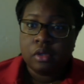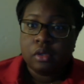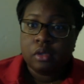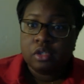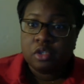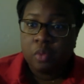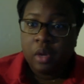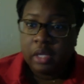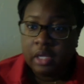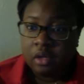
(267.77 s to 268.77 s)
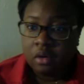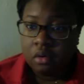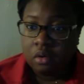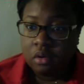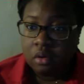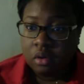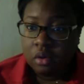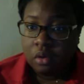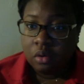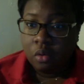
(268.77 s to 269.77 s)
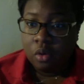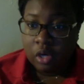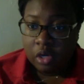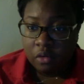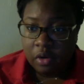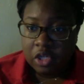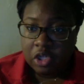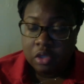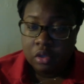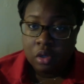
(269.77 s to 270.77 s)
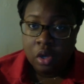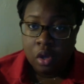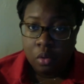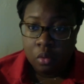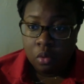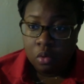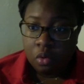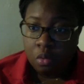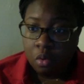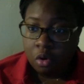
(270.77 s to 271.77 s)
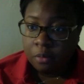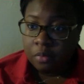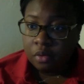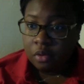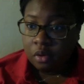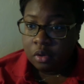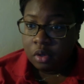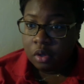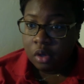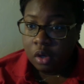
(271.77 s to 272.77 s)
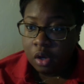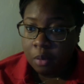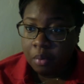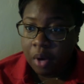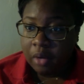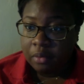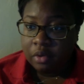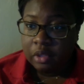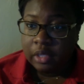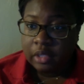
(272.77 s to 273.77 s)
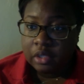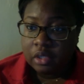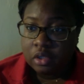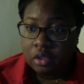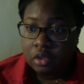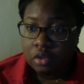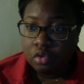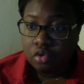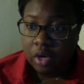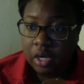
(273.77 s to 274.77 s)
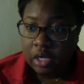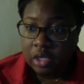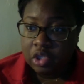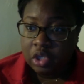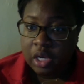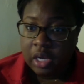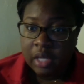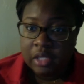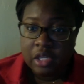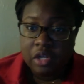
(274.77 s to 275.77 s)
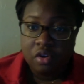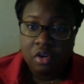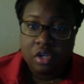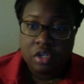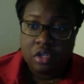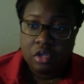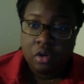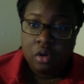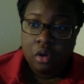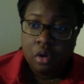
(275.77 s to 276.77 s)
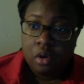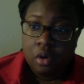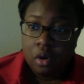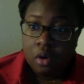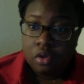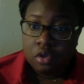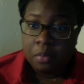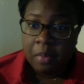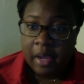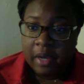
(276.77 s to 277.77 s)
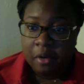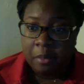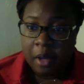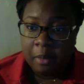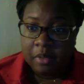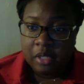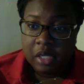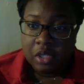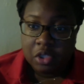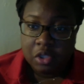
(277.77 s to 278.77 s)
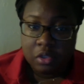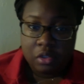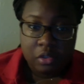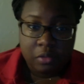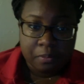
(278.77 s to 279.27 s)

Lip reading: swelling or induration, local warmth, a purulent drainage, and tenderness to pain or palpitations.